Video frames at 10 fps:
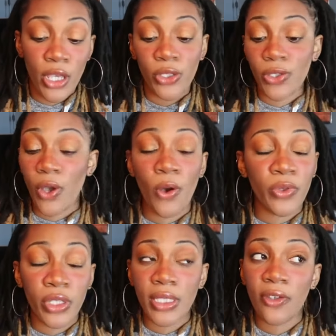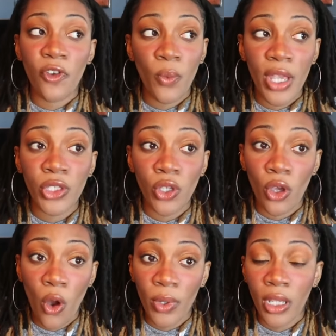So there's different ways you
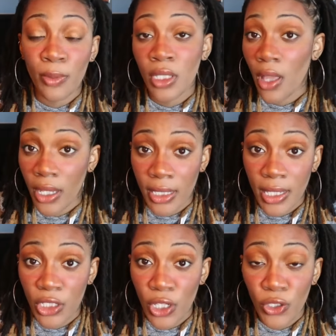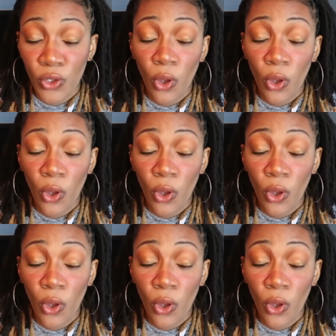could go when it comes to lock extensions.